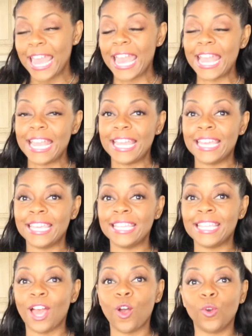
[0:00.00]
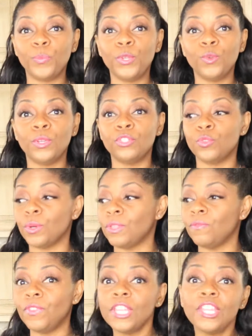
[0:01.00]
And I hope you enjoy
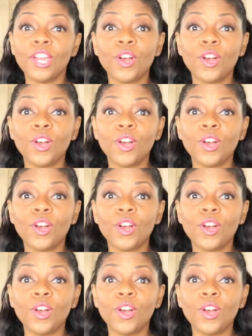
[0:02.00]
the video.